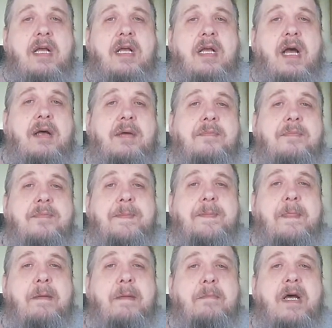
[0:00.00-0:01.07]

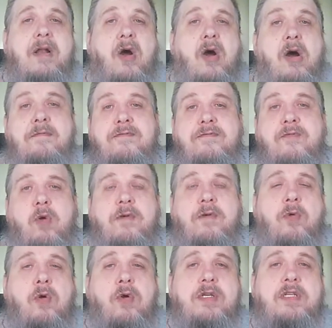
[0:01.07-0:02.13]
But on
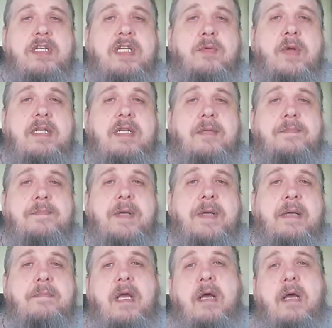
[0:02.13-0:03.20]
4/4, she went to
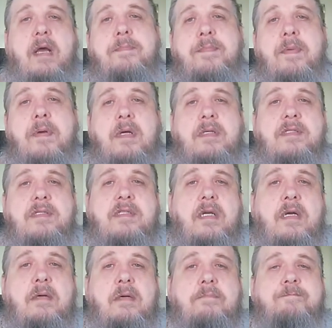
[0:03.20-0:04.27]
pick me up
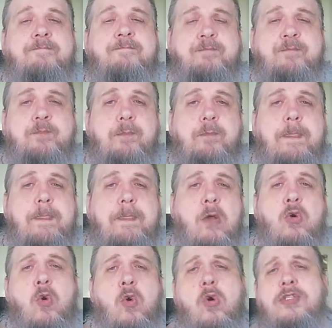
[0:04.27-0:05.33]
some
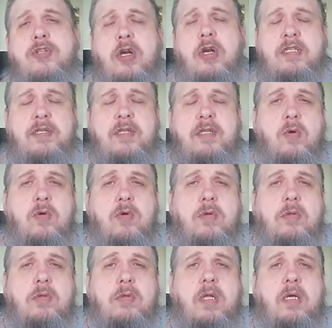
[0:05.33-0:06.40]
cornstarch at the local